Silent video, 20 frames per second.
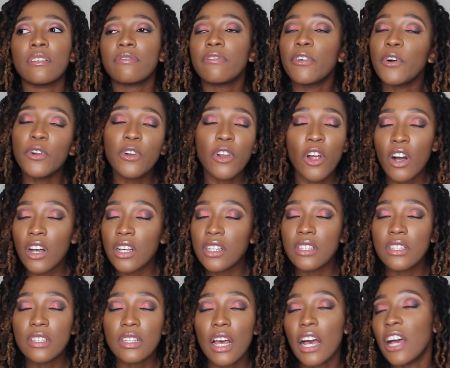Faux
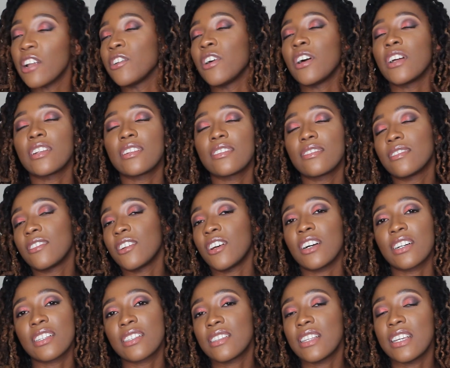locks are not
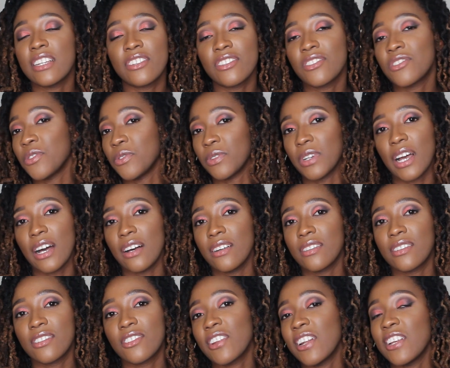locks, they just don't
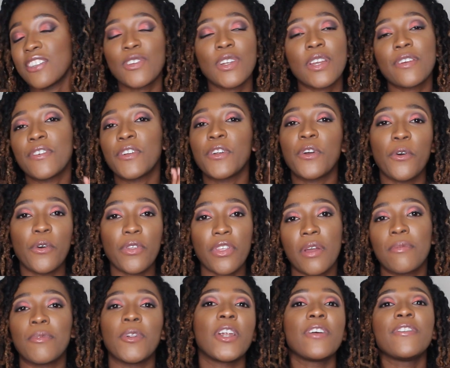count, so let's not even go
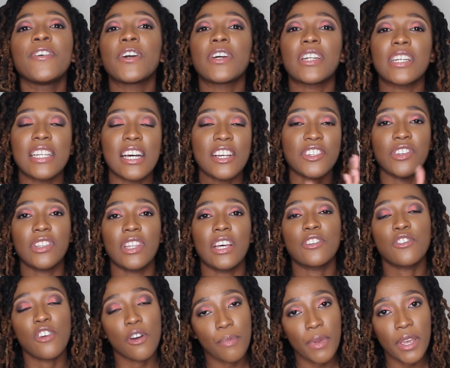there. I'm not even going to touch on
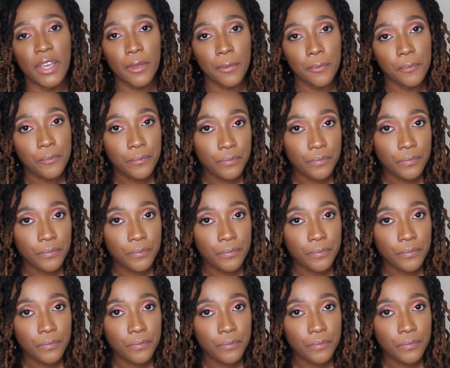that topic.